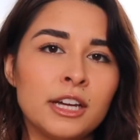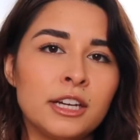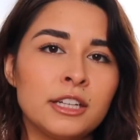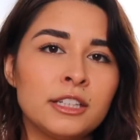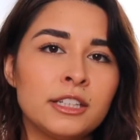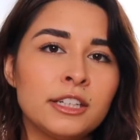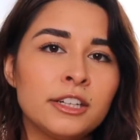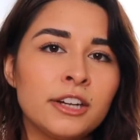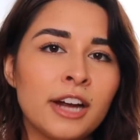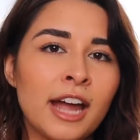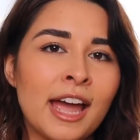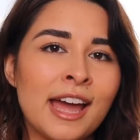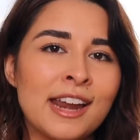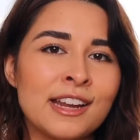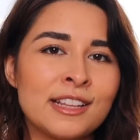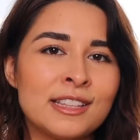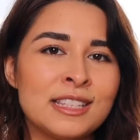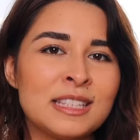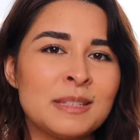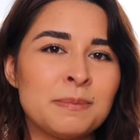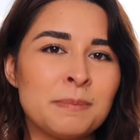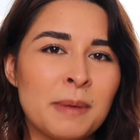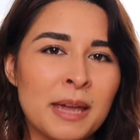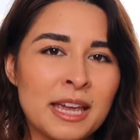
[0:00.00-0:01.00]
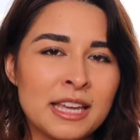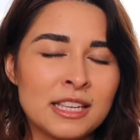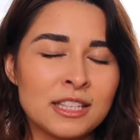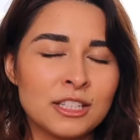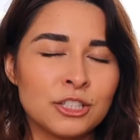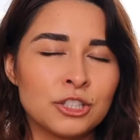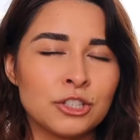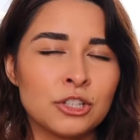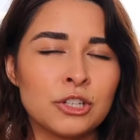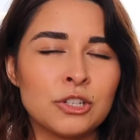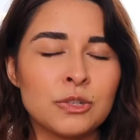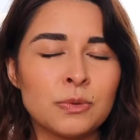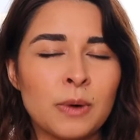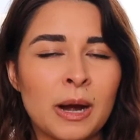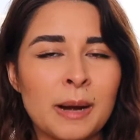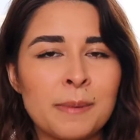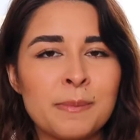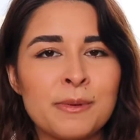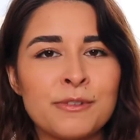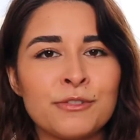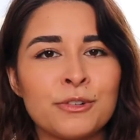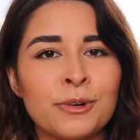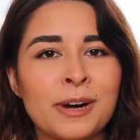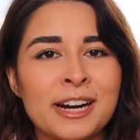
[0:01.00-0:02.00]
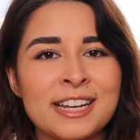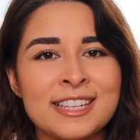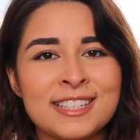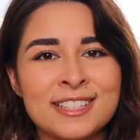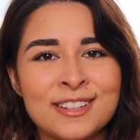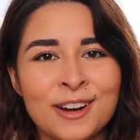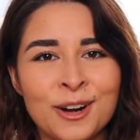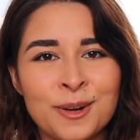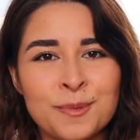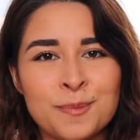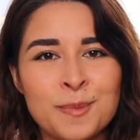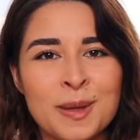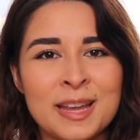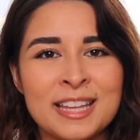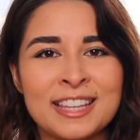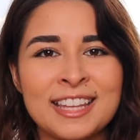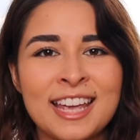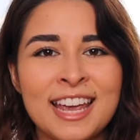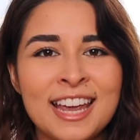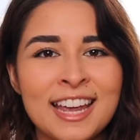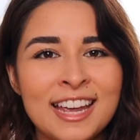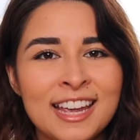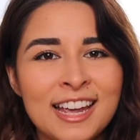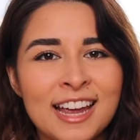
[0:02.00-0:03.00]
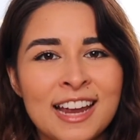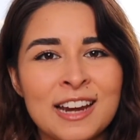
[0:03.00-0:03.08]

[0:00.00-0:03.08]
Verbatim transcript: clear headed space just right before I start my day.